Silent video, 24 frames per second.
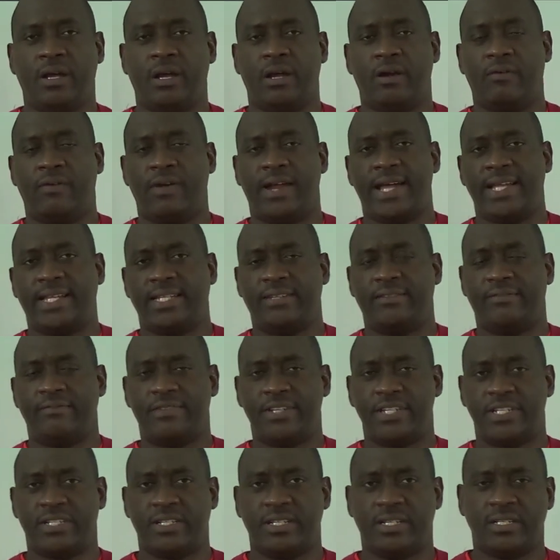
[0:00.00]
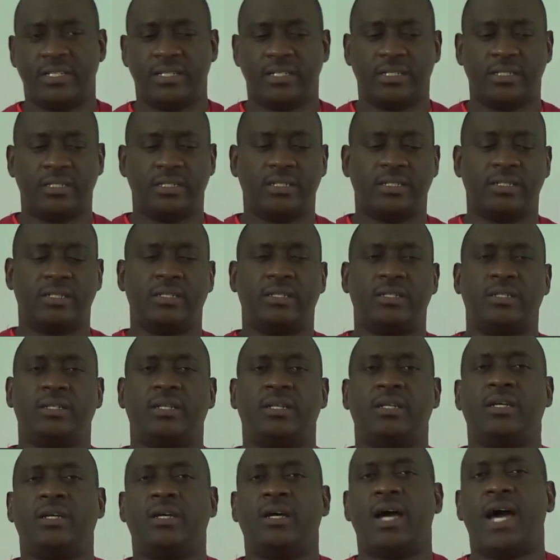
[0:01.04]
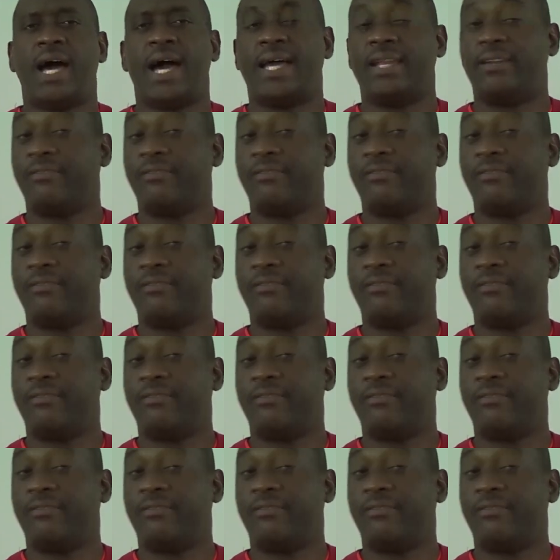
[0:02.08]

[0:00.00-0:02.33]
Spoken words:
right? Division and